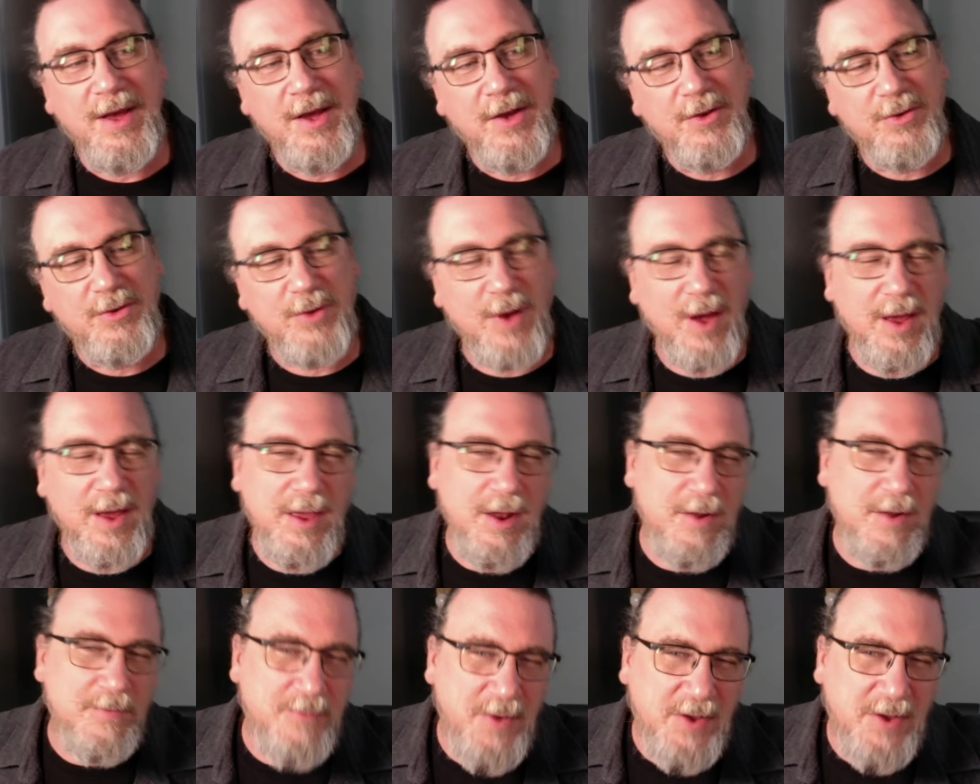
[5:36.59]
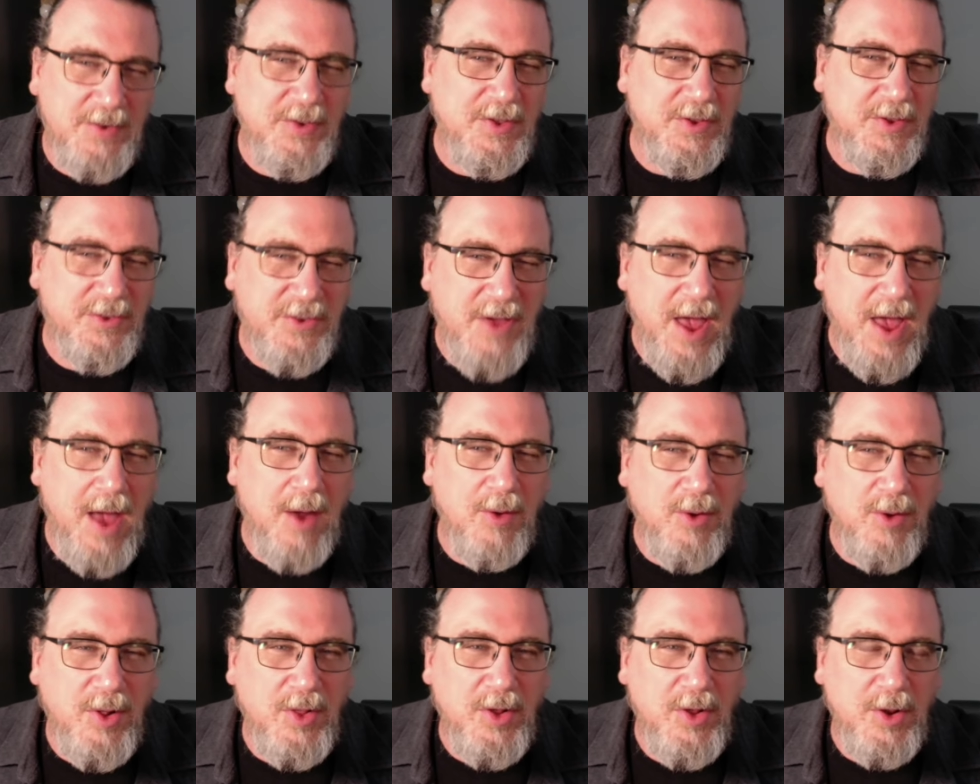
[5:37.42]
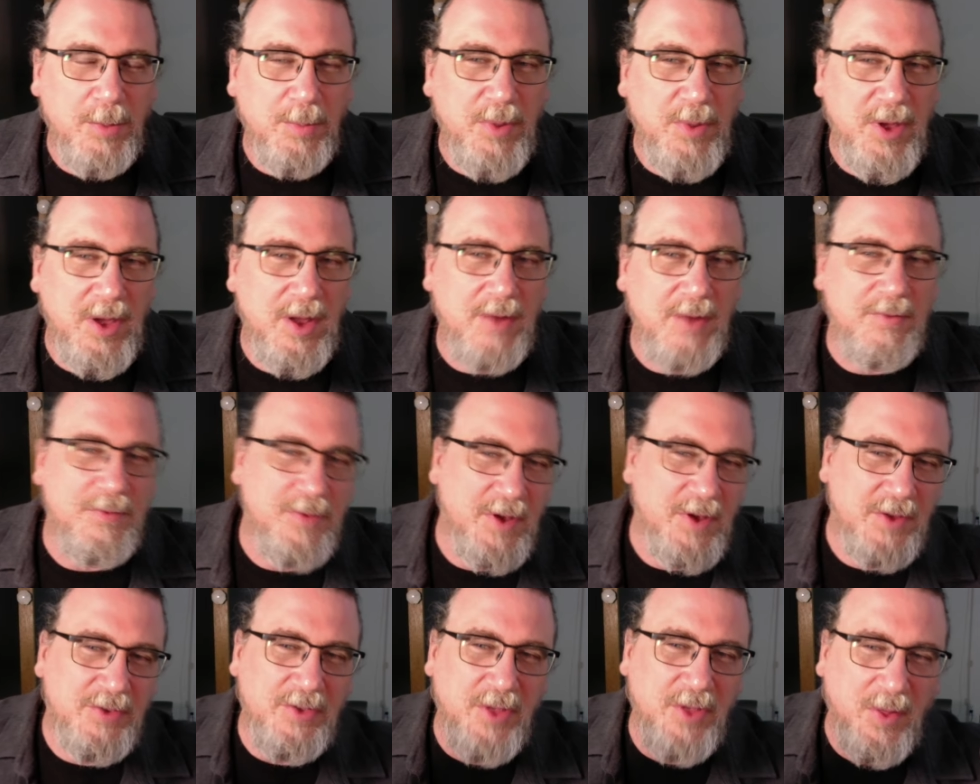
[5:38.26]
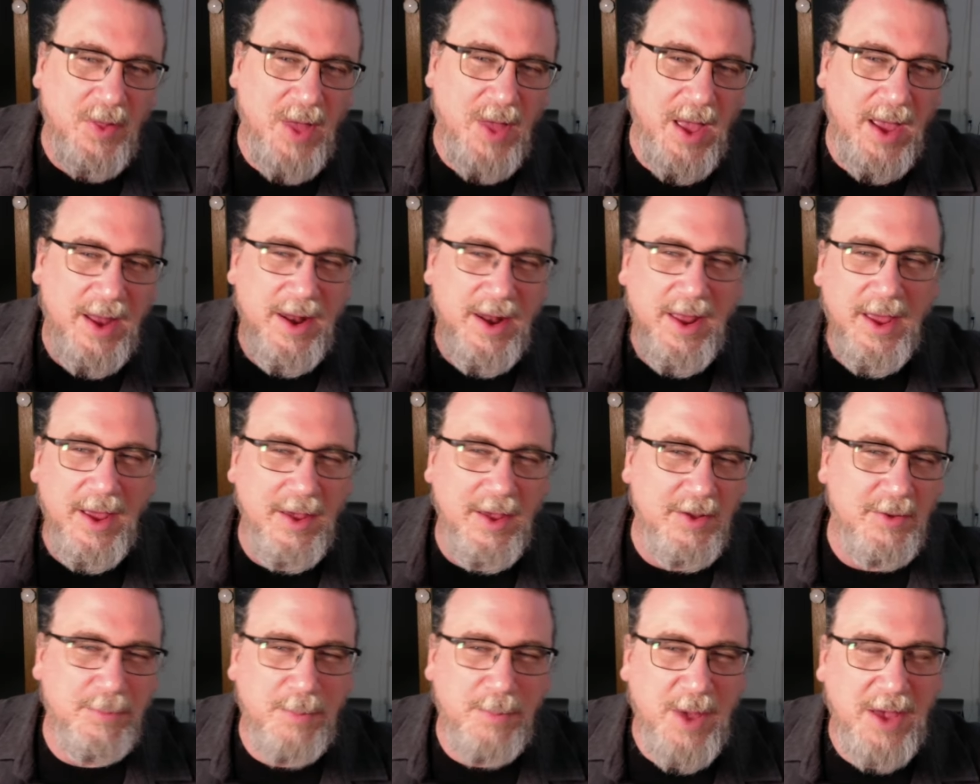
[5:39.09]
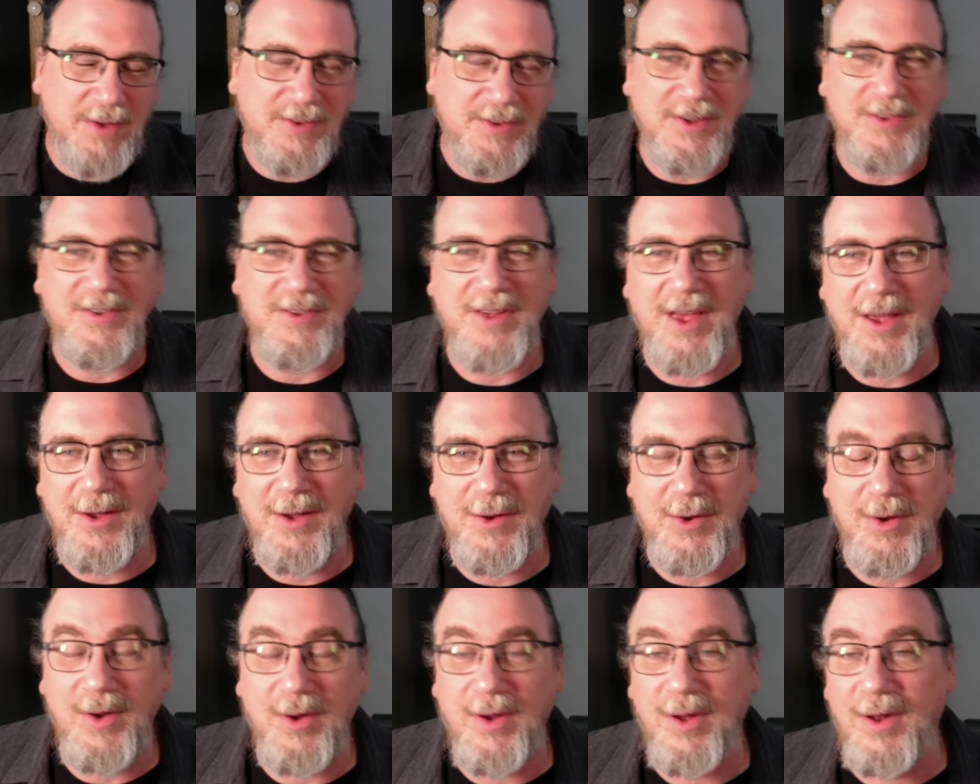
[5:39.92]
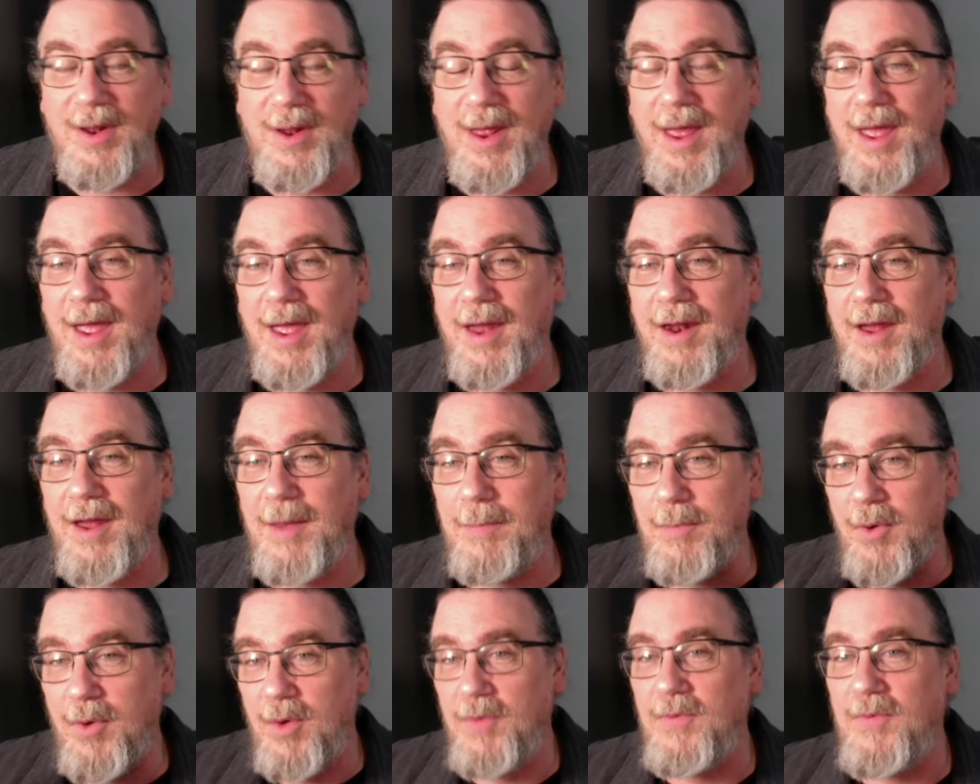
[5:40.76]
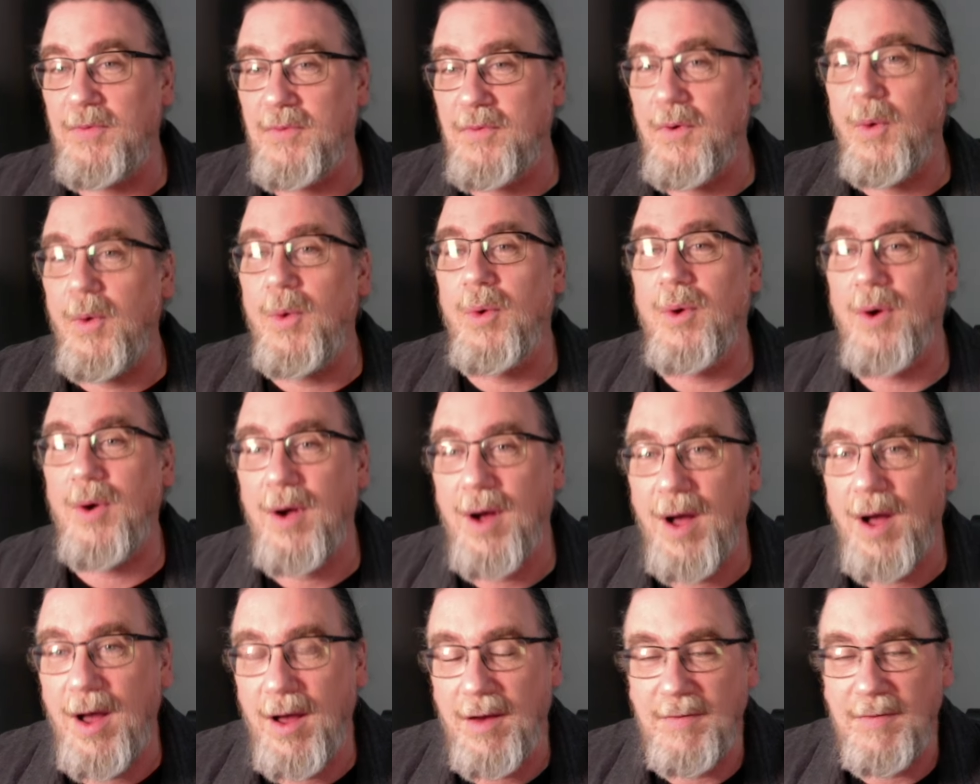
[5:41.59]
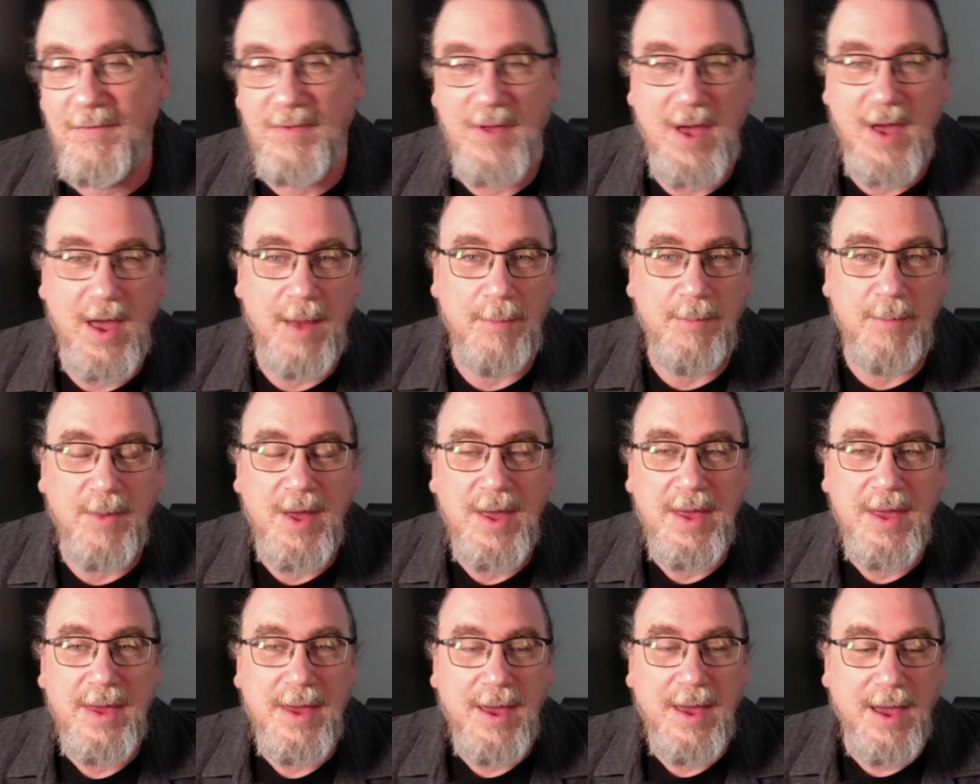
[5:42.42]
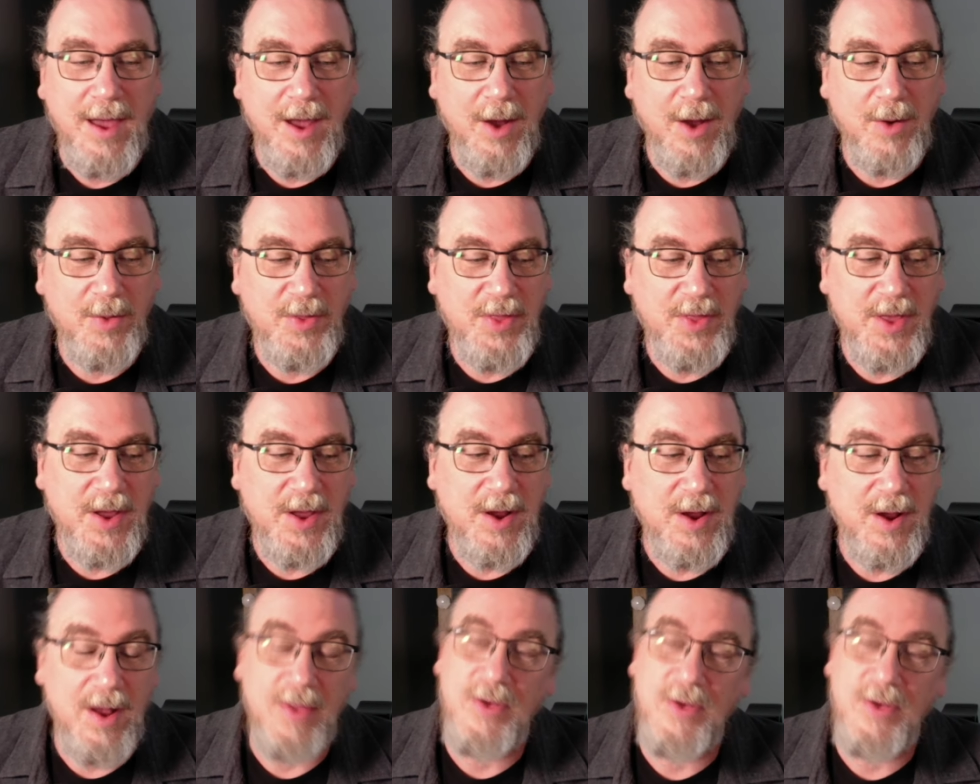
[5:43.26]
So I, you know, fixed the sound a little bit, fixed the lighting as best as I could, and I put four of them out there.